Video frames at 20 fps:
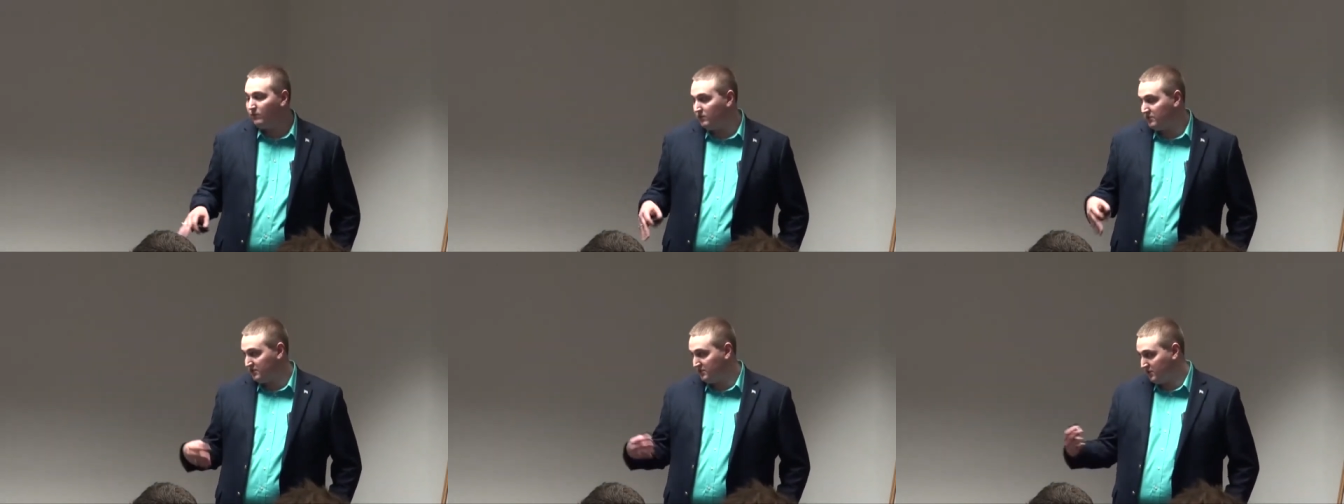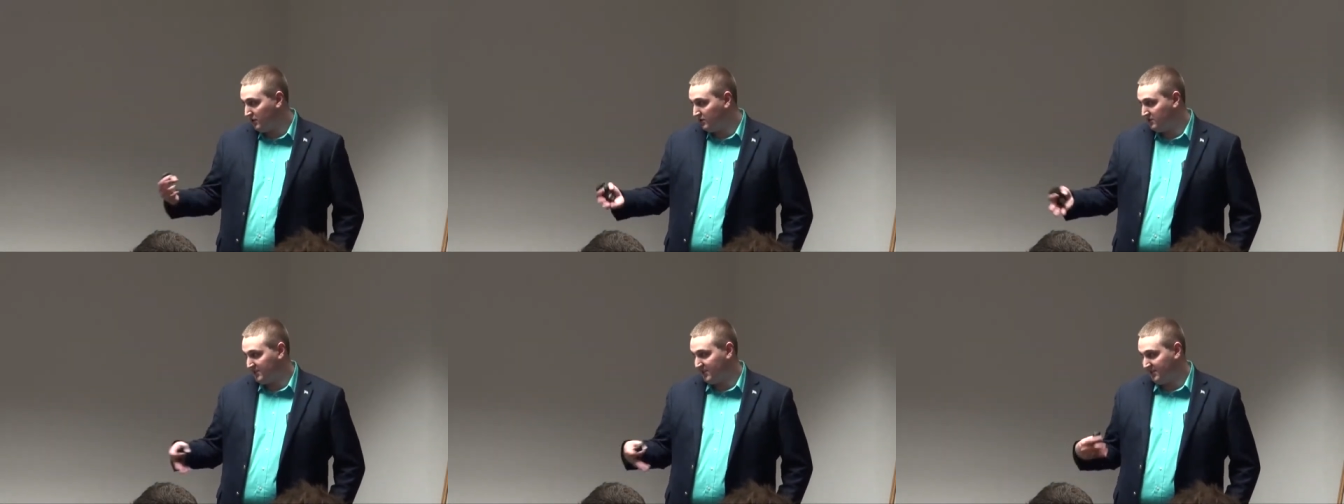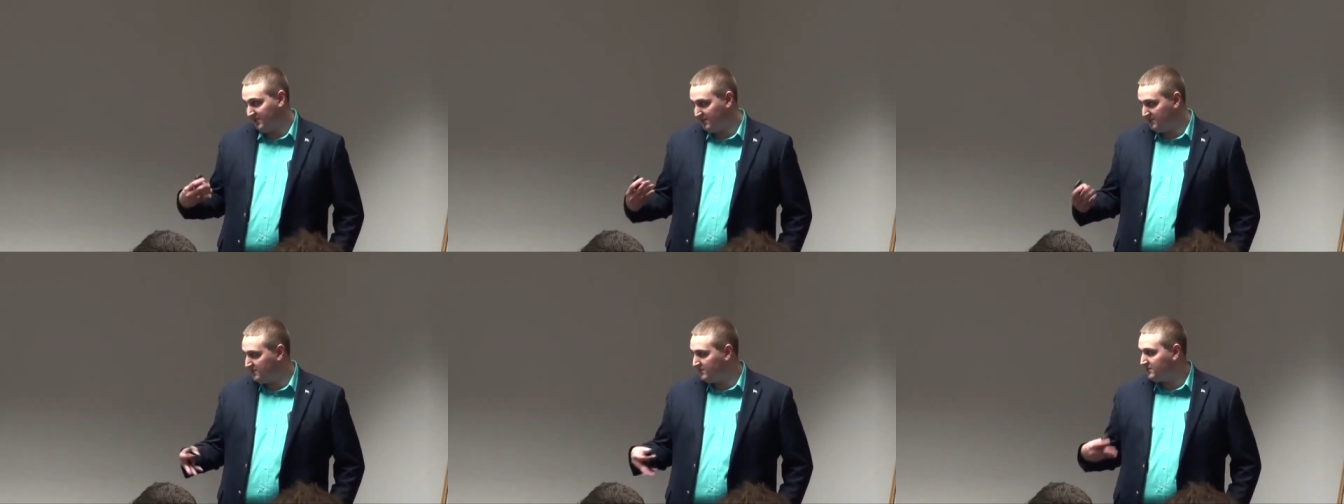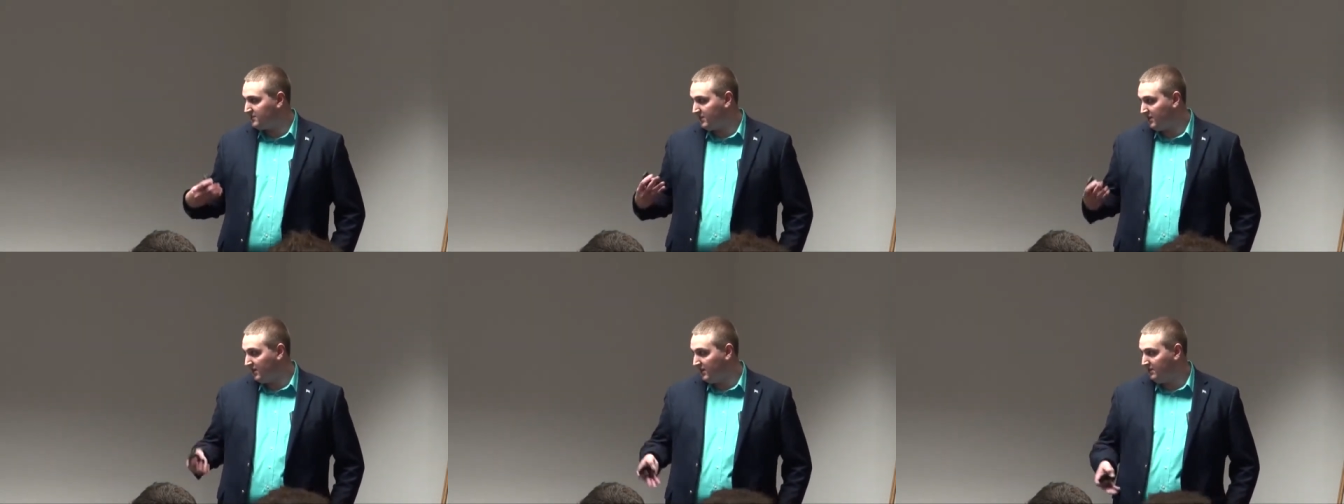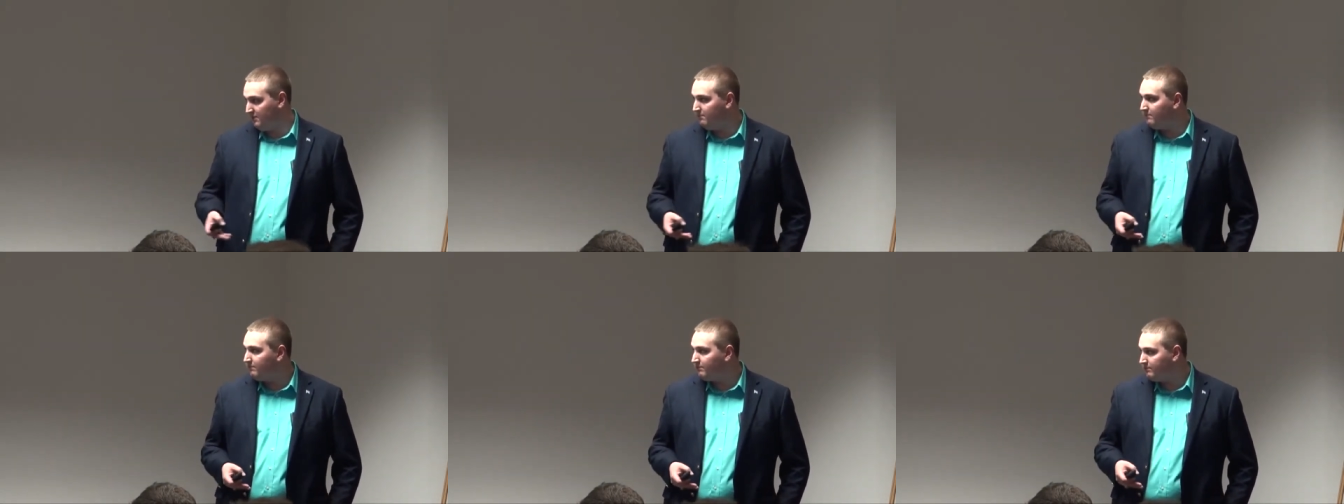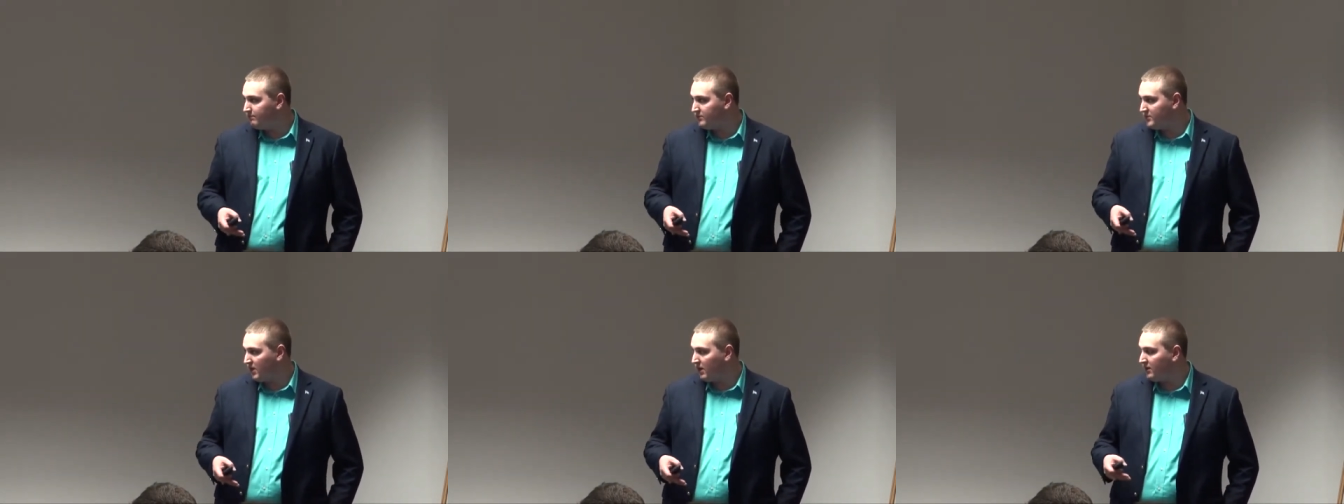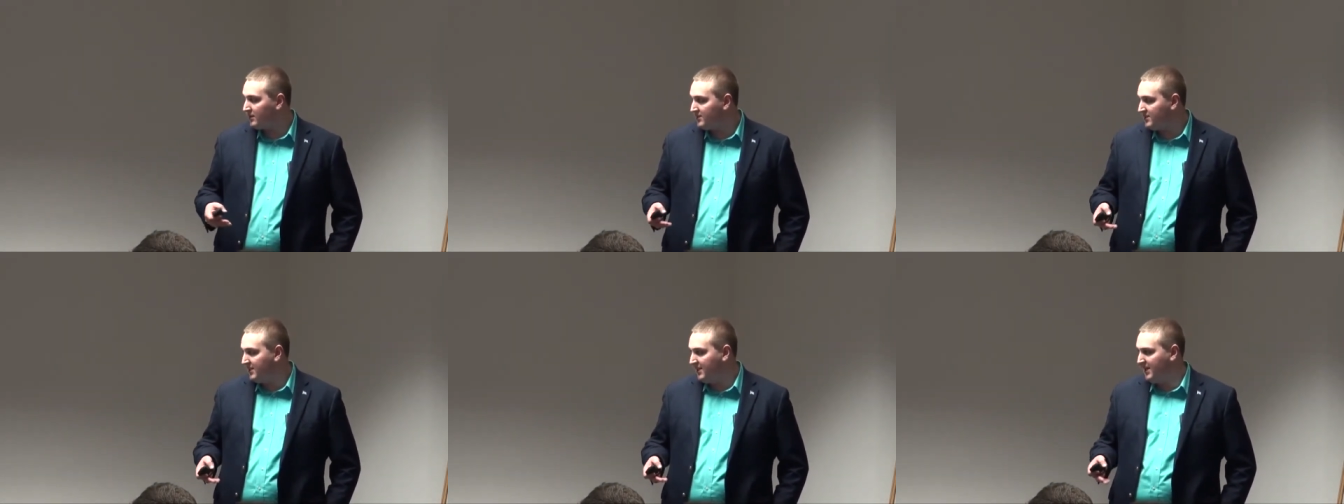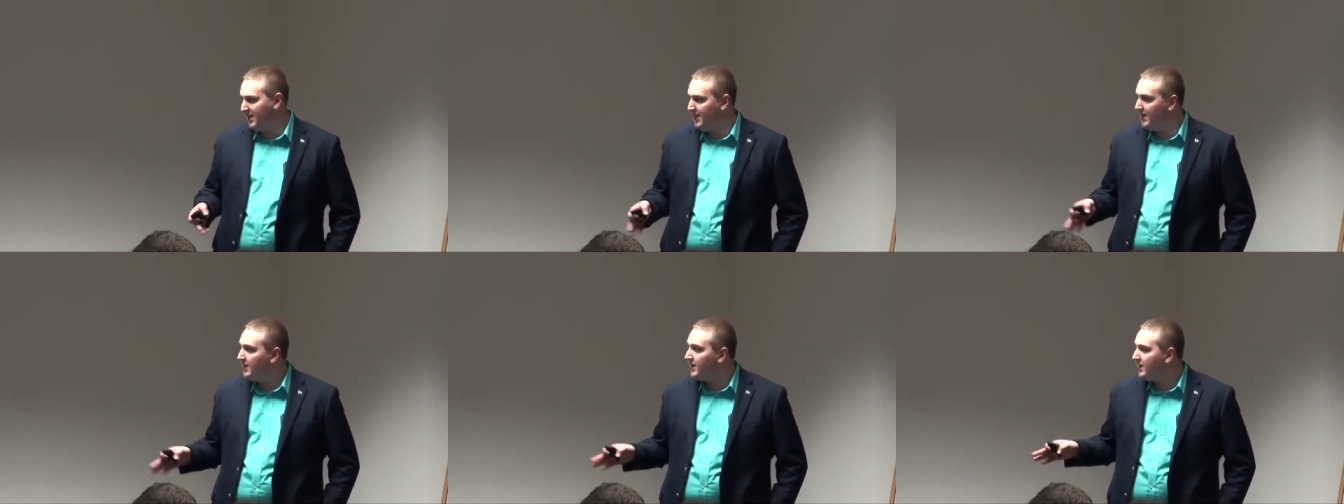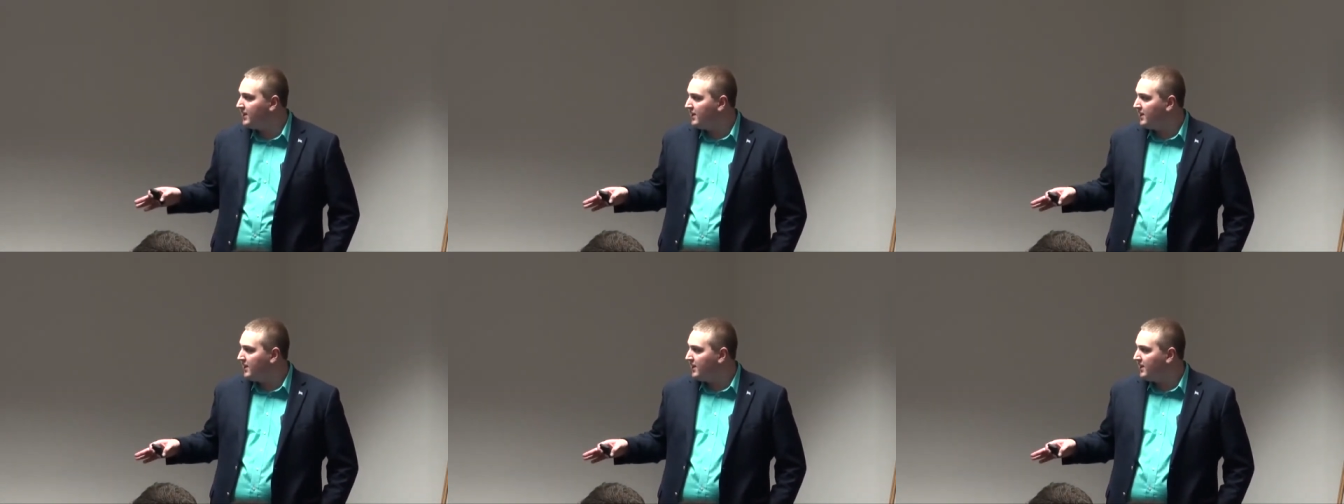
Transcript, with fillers: which is hosting this uh, talk today,